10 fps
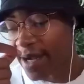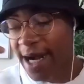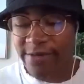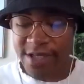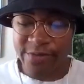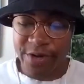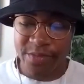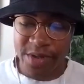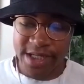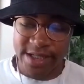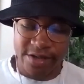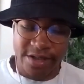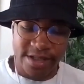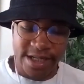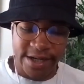obviously, one of the biggest talks
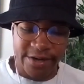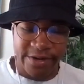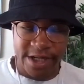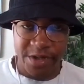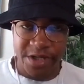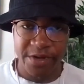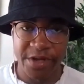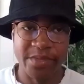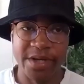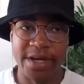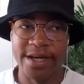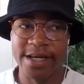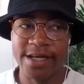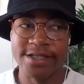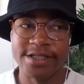of the town, especially around the NBA,
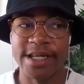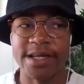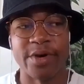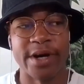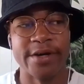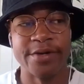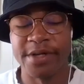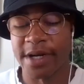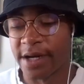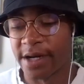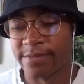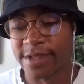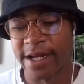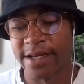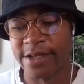is Jaylen Brown
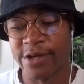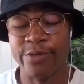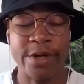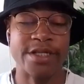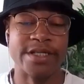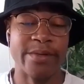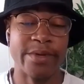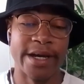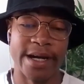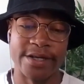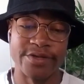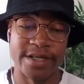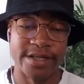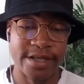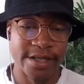signing the richest NBA
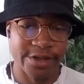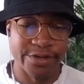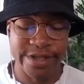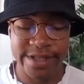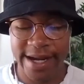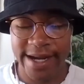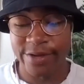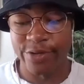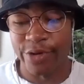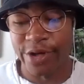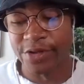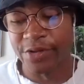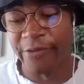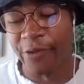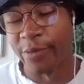contract in history at
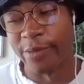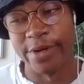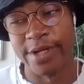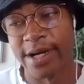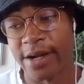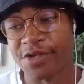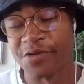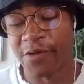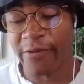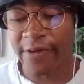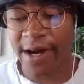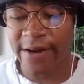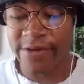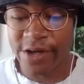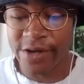$304 million over
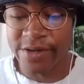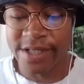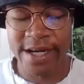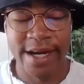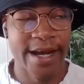5 years.